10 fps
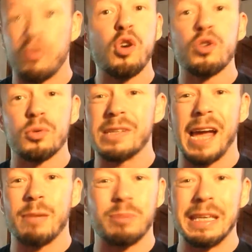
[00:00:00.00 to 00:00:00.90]

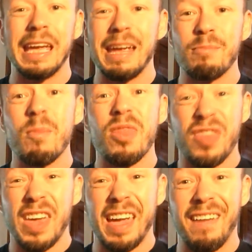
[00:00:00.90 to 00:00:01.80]
prototype game
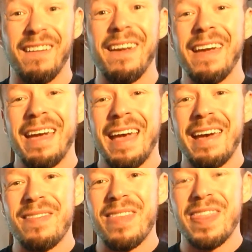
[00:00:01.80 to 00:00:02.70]
thing,
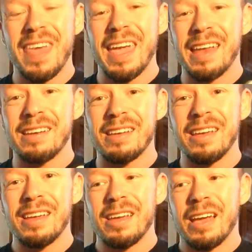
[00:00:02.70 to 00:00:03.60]
and then
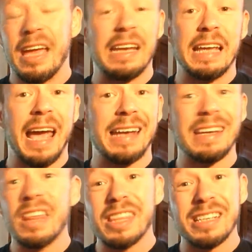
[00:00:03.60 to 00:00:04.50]
and it had
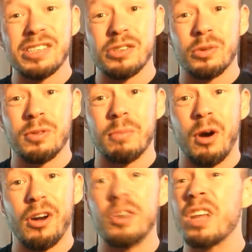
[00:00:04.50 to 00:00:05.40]
nothing to do with
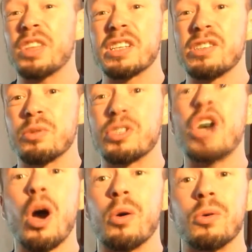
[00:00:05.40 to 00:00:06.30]
Mario, nothing to do with
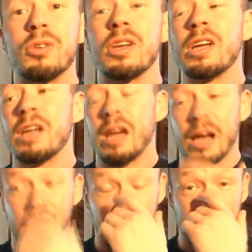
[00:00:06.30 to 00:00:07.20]
Toad,
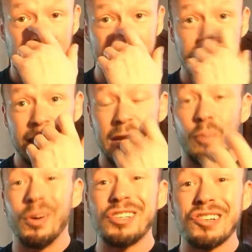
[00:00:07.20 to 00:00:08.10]
uh, and
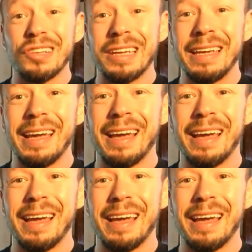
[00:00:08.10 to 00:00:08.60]
originally.